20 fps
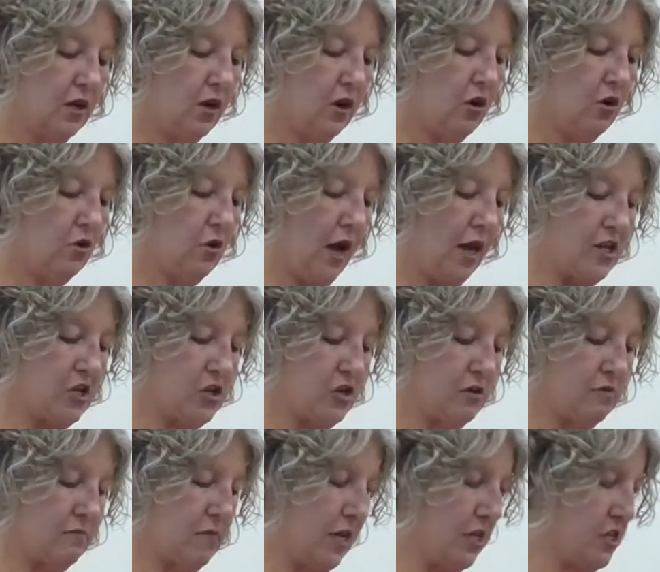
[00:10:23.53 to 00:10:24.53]
Oh, I
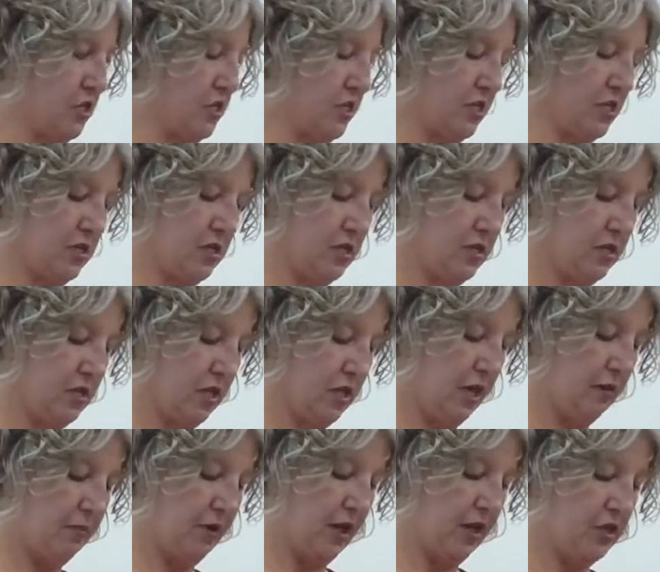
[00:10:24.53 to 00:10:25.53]
should mention,
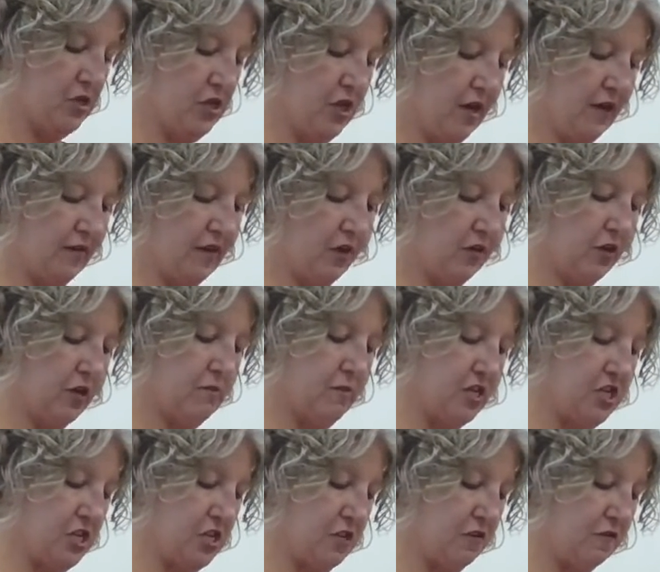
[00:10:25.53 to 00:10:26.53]
I apologize, I only
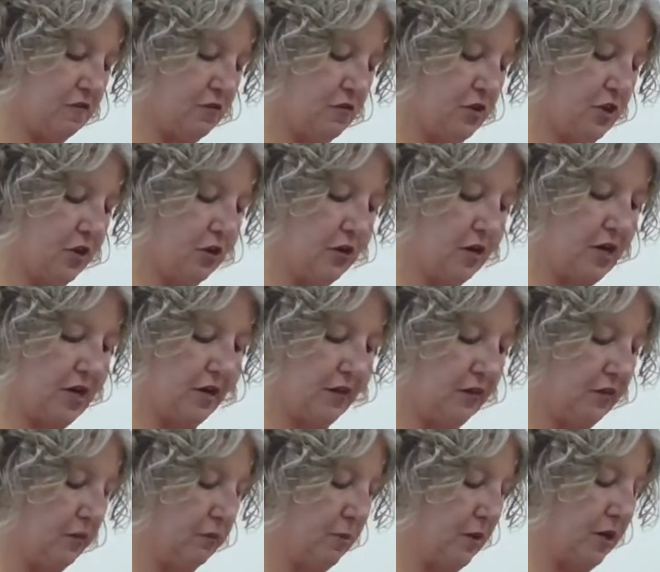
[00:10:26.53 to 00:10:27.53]
mentioned the food
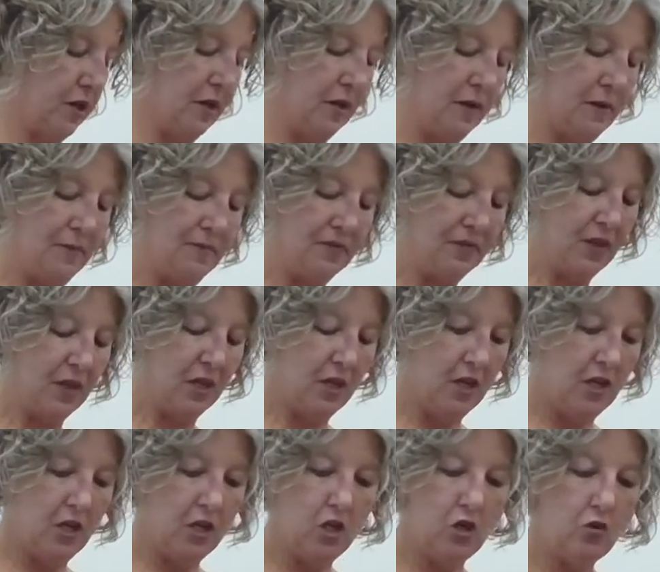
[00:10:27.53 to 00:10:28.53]
ingredients, but
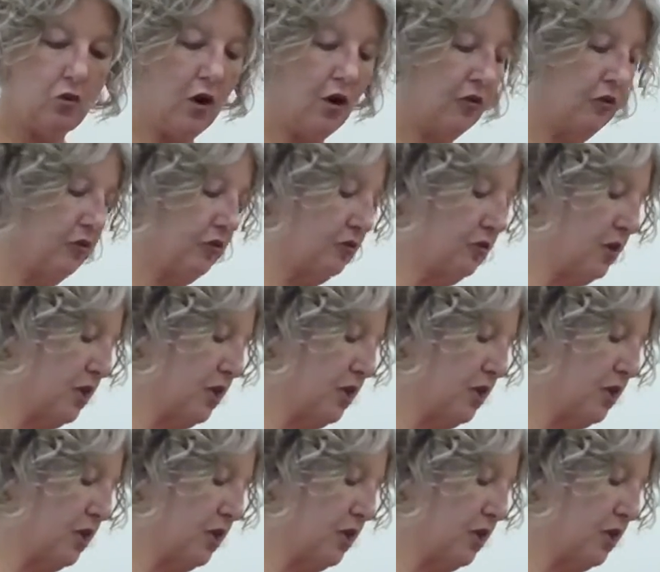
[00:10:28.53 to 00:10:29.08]
you also